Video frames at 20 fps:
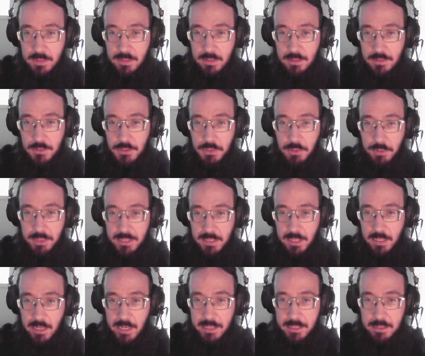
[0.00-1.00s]
Just go ahead and
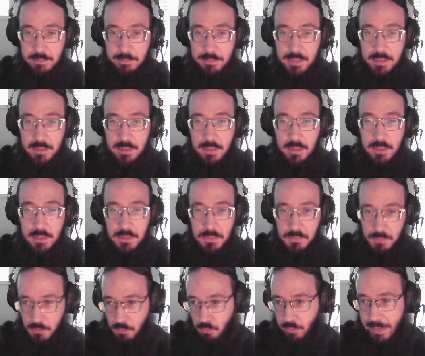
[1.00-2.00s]
click on him.
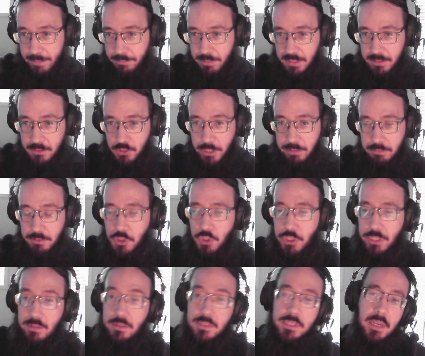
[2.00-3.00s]
You'll grab the general
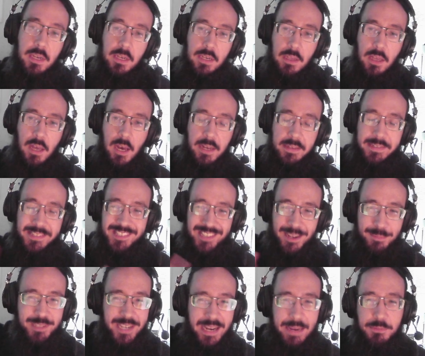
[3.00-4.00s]
shield.
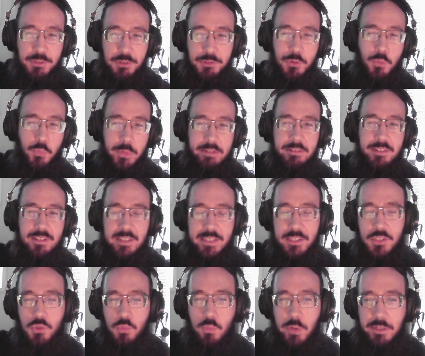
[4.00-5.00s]
Sometimes there's a weird
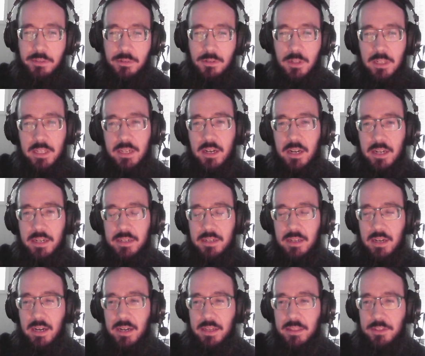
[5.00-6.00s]
glitch where you'll click on
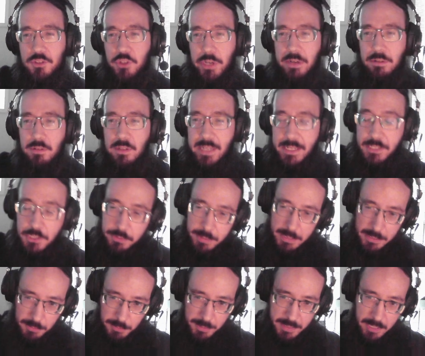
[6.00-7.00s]
the general and
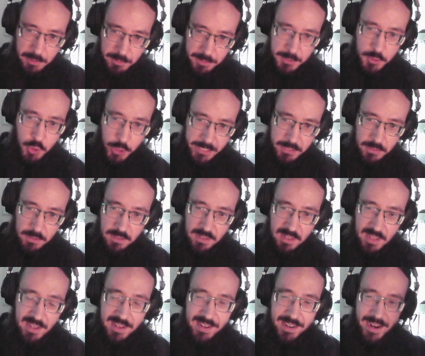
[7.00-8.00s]
you'll hear the jingle
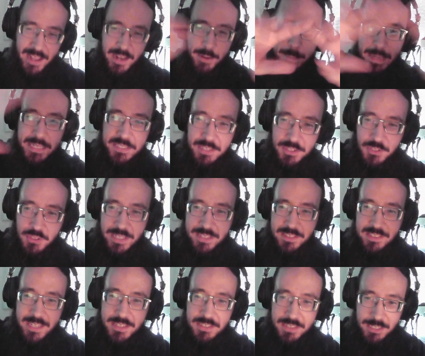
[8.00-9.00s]
and a message
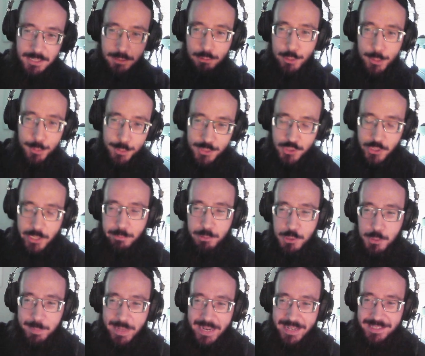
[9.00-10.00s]
that says that you loot the
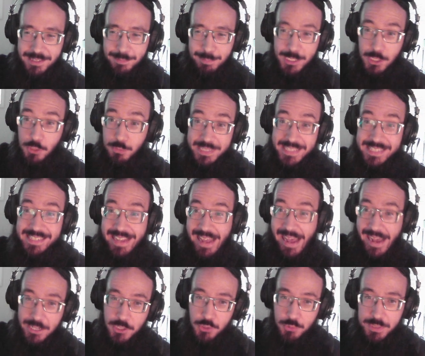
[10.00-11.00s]
general's body, but you didn't
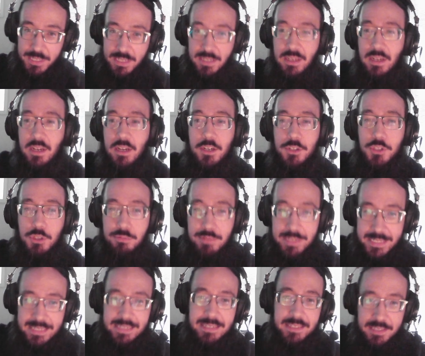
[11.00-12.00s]
actually. You
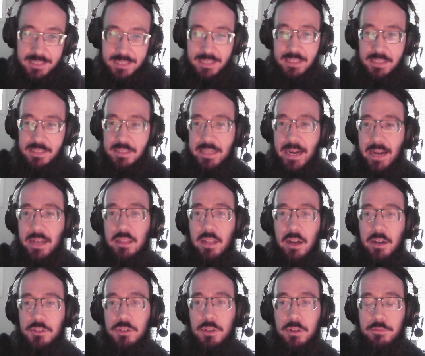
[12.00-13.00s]
need to see this
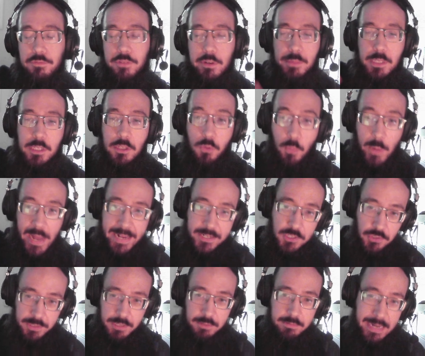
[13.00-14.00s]
dialogue to confirm that you
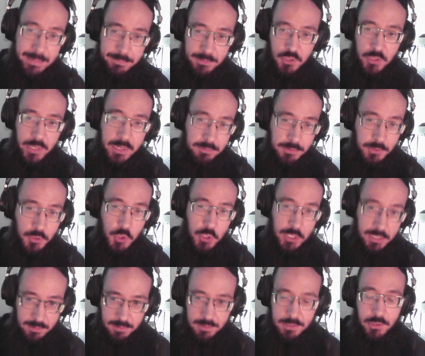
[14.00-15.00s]
actually grabbed the general's
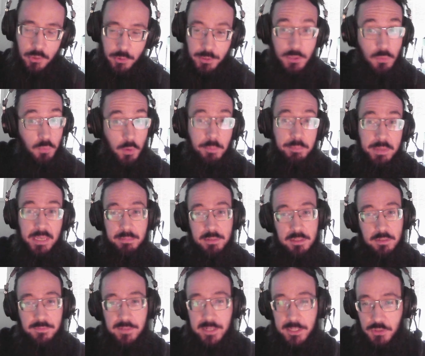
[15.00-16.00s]
shield, or you won't be able
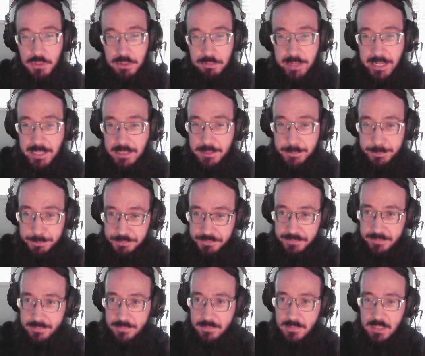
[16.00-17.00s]
to finish the rite.
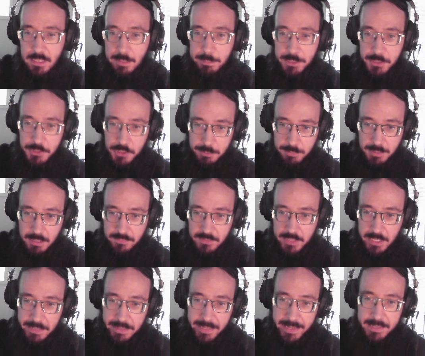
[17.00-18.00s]
But assuming you've
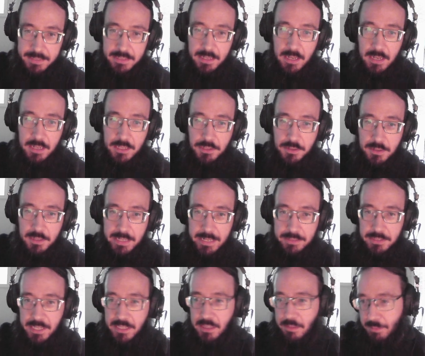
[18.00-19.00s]
done that, you can
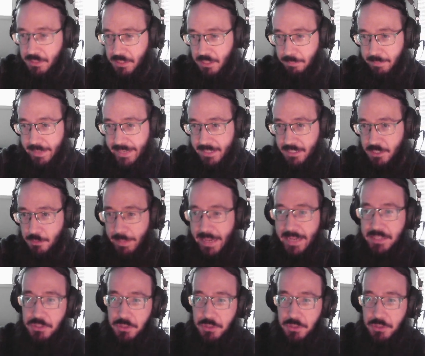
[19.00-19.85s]
now take the Mystic Magnets back to